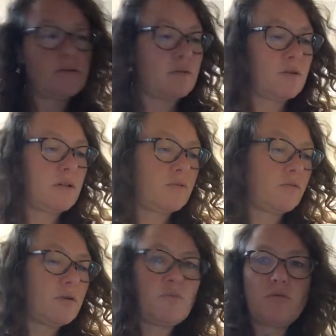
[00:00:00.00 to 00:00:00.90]
So let's
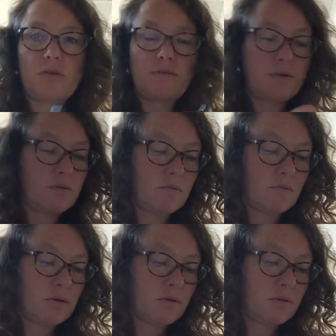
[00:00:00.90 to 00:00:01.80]
try a more difficult
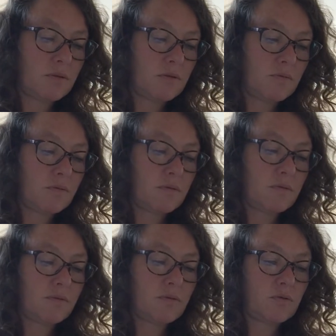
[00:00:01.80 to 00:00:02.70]
one.
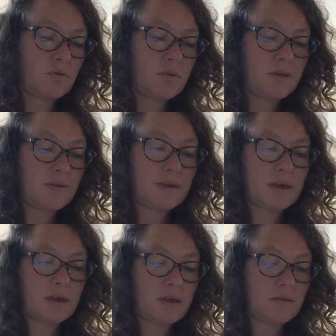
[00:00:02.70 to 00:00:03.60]
We've got
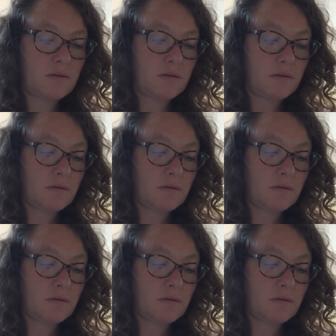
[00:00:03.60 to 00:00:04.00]
28.